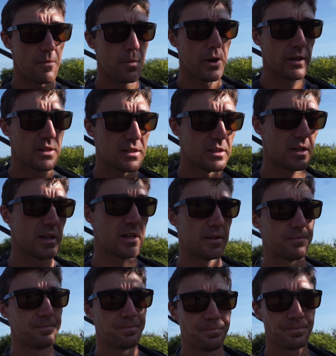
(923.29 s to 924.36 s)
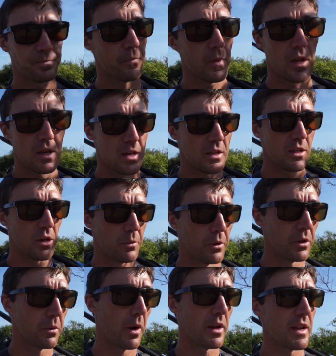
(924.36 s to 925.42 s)
But um, you know,
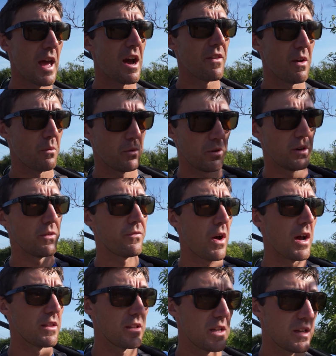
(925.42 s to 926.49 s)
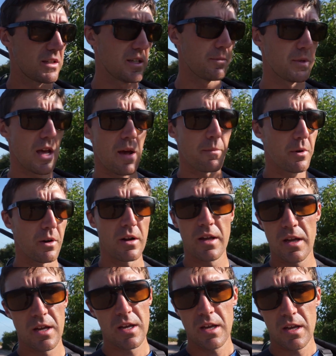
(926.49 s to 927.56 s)
really right now that we're finally into September,
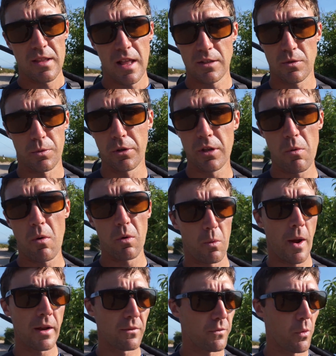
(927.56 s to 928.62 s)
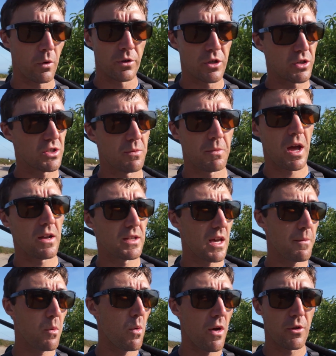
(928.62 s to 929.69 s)
that's really what we're waiting for, is just some
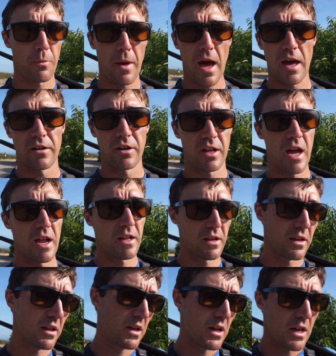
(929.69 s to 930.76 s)
type of weather pattern to kind of